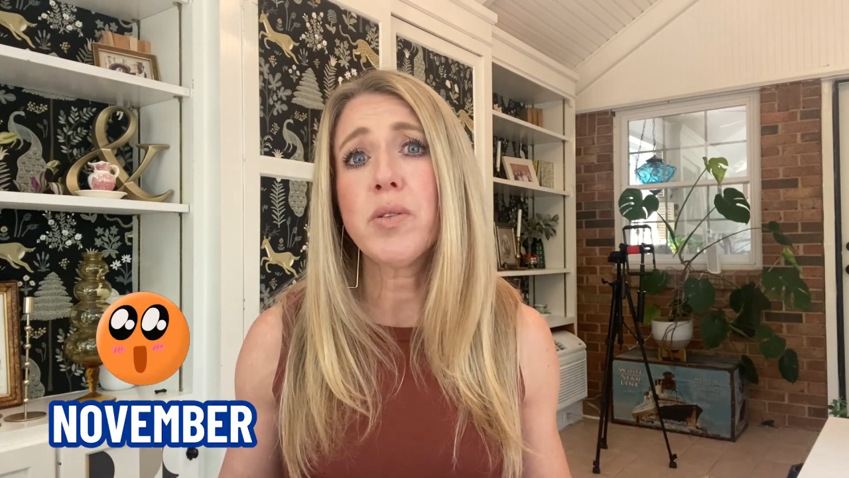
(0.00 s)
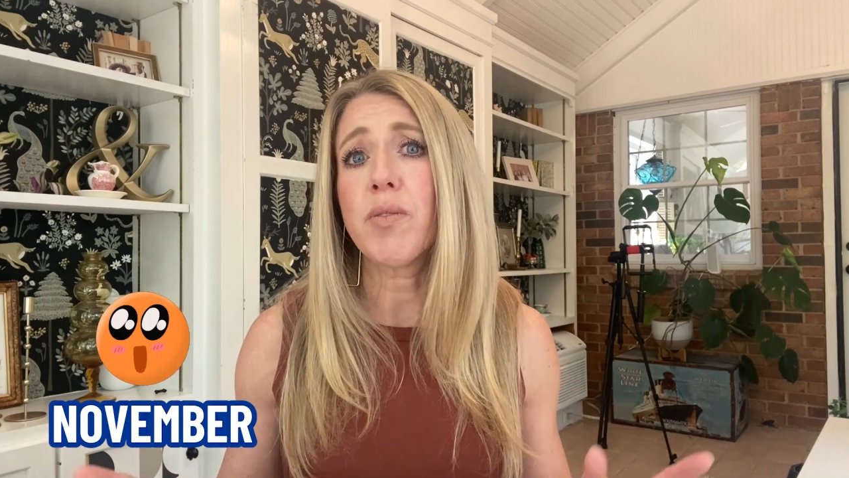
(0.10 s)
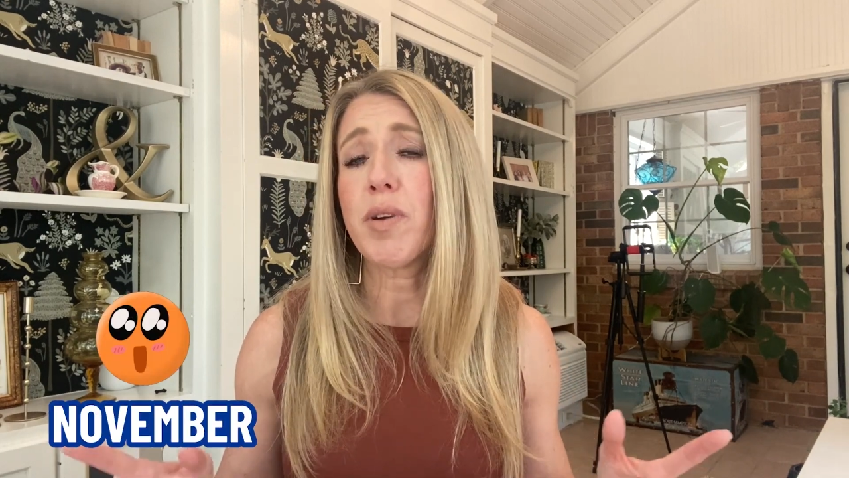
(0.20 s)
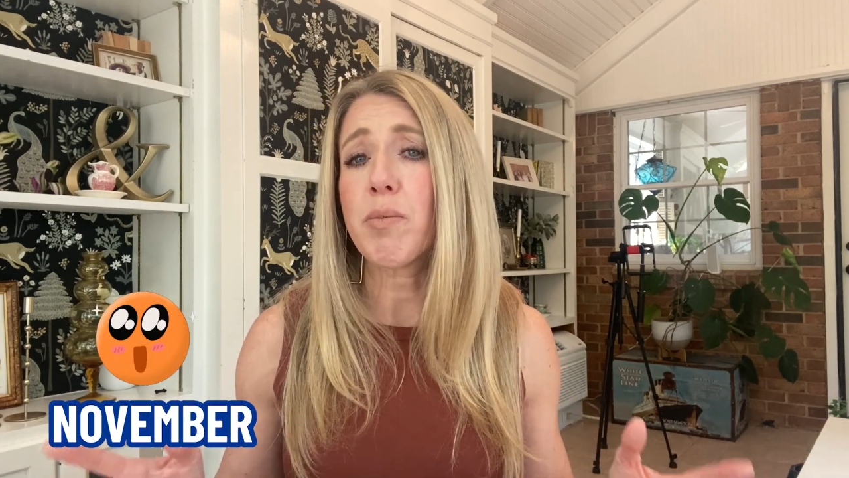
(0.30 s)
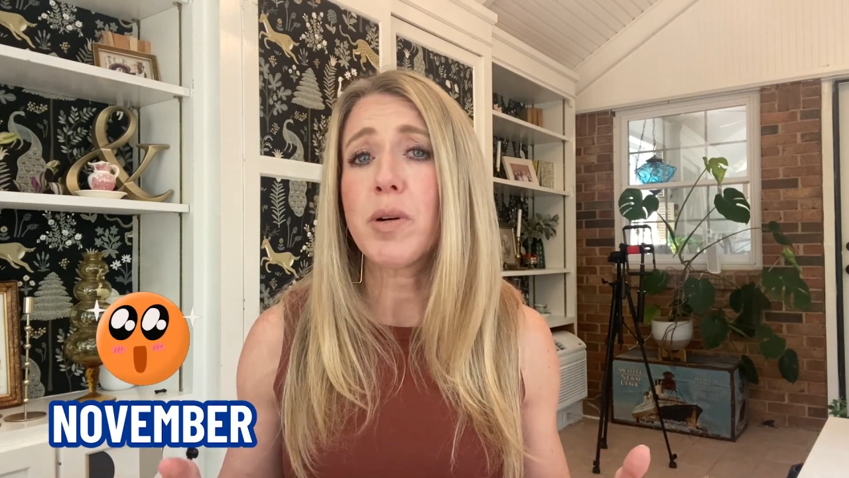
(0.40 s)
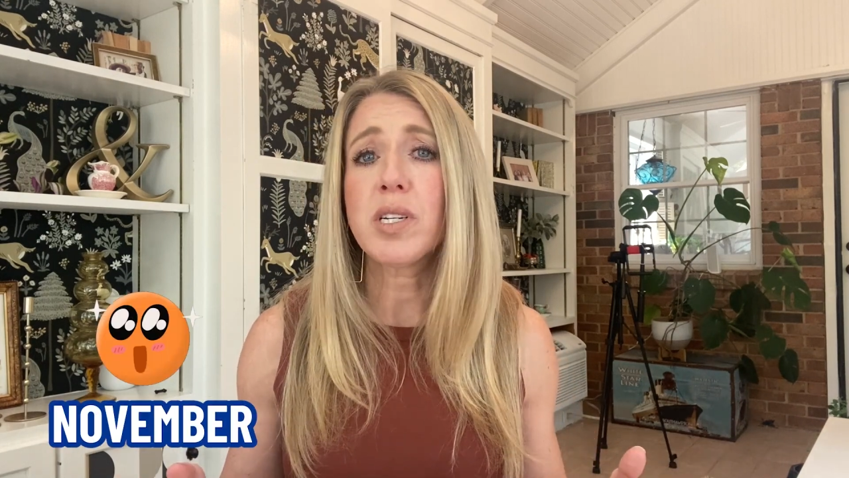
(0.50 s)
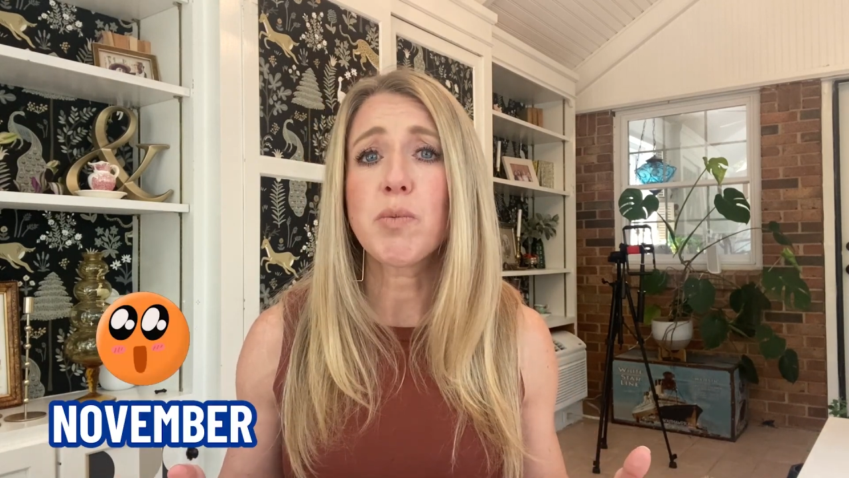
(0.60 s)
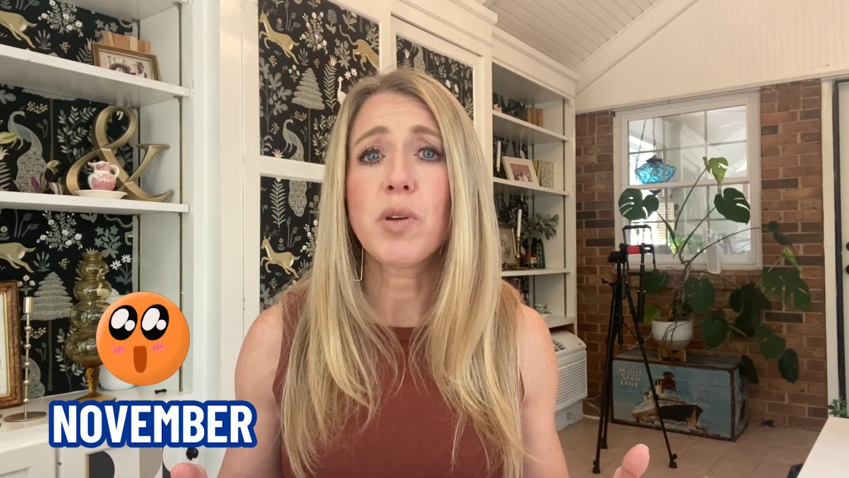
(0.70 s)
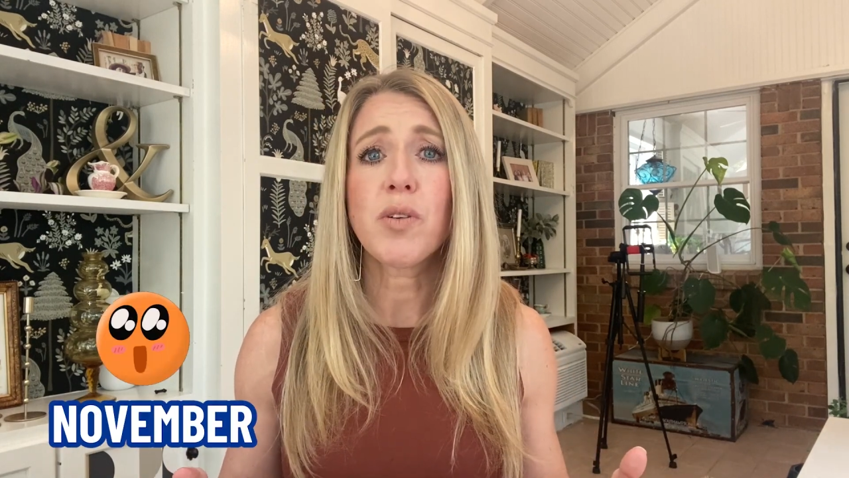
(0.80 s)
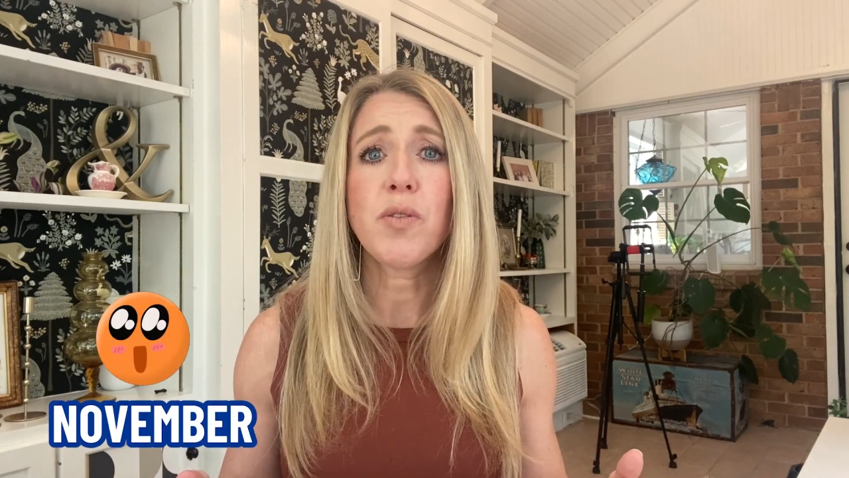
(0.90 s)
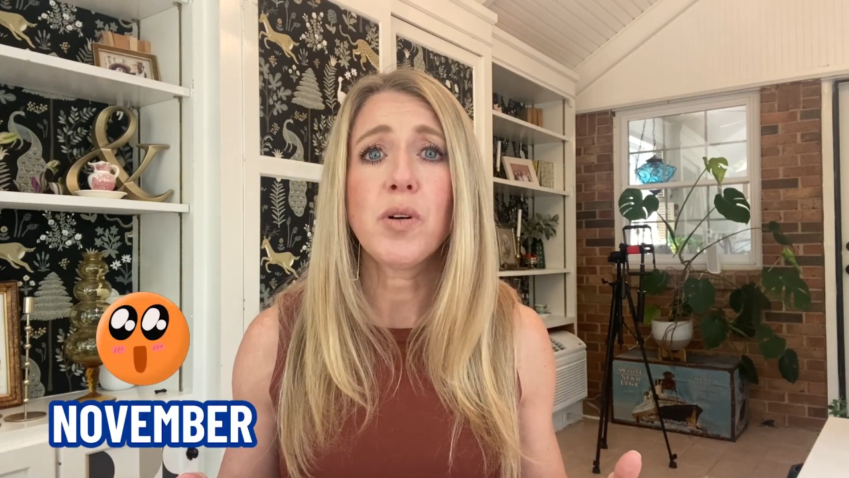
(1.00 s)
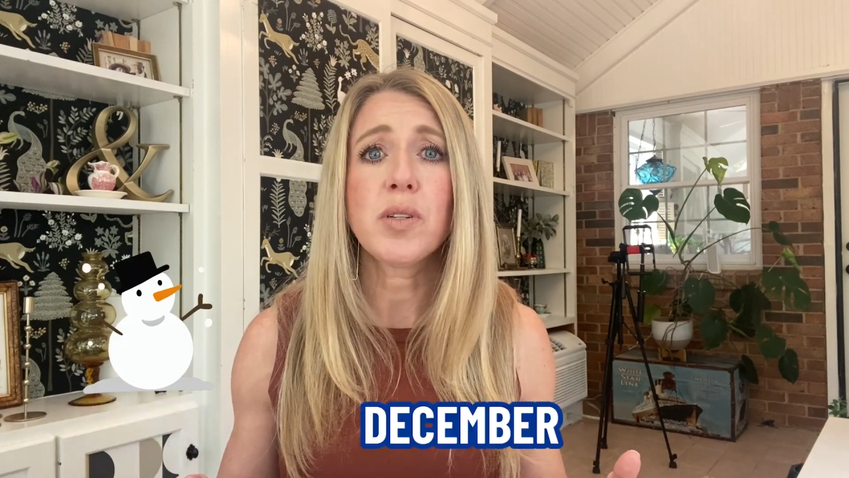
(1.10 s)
November is beautiful.